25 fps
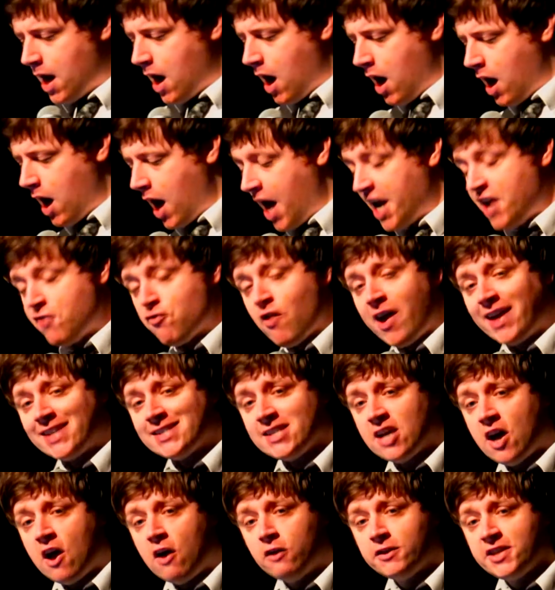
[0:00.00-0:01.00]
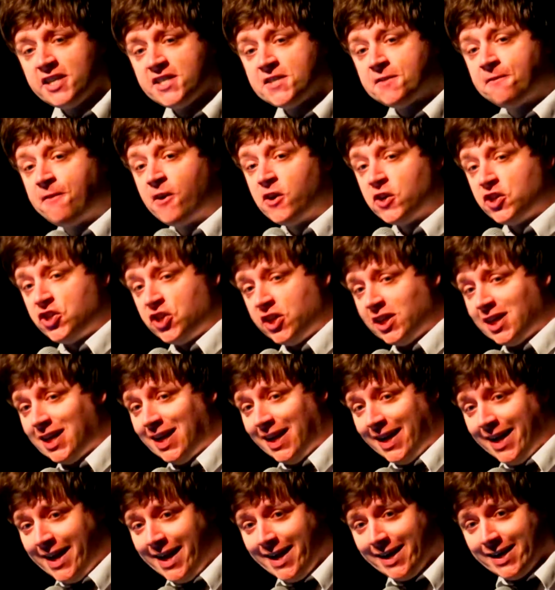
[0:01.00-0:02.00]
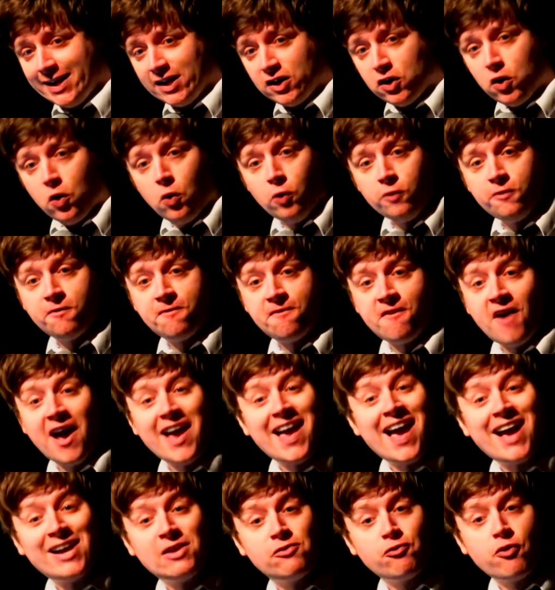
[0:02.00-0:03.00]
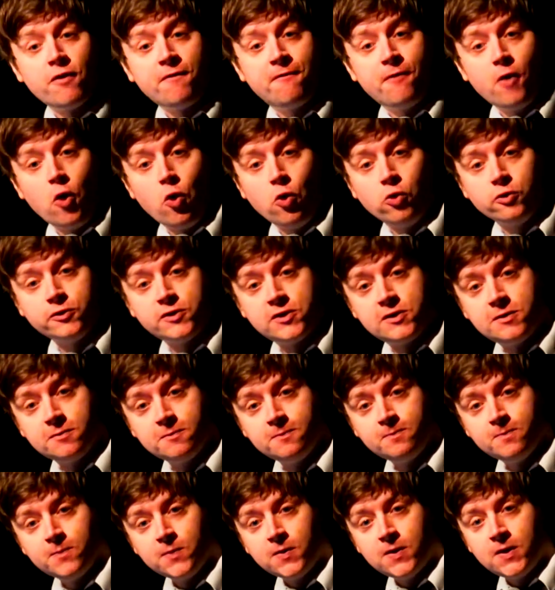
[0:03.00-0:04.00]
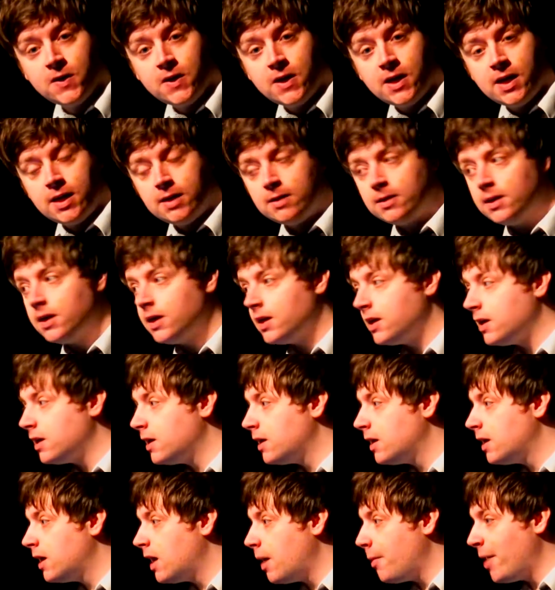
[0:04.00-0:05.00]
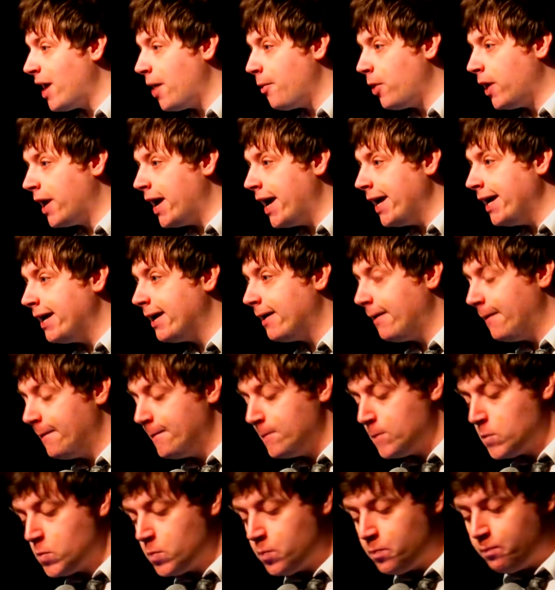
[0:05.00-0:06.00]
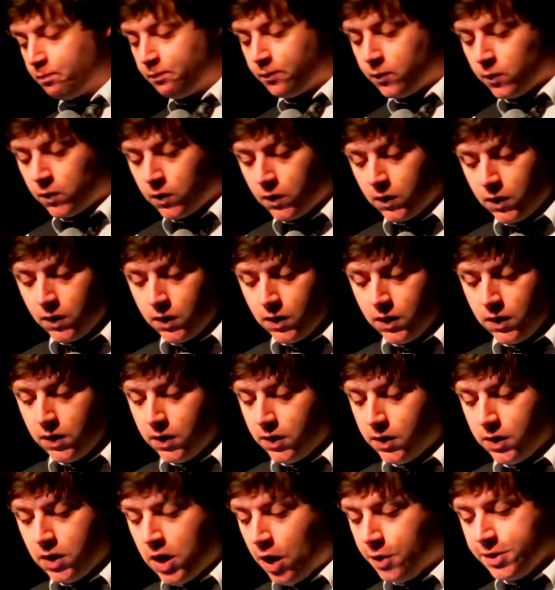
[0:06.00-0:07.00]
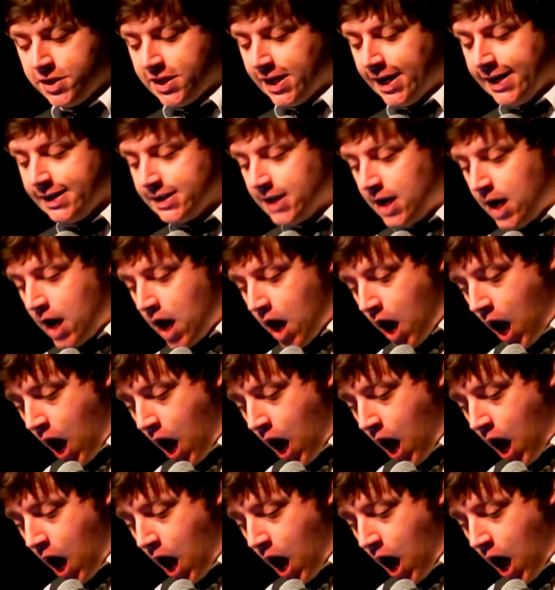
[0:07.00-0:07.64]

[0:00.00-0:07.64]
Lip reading: An erectile dysfunction clinic called Viagra Falls. That one, eh? Loads of these.